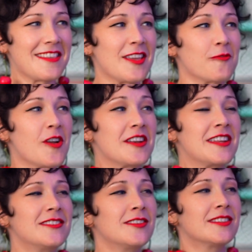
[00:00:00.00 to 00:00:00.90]
They run
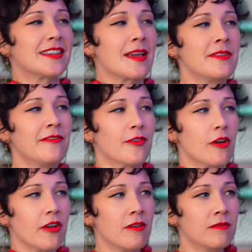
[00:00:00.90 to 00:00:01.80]
into Sam and
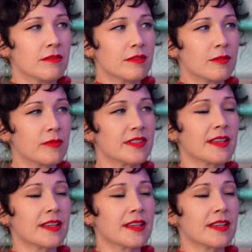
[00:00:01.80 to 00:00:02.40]
Frodo when mm-hmm.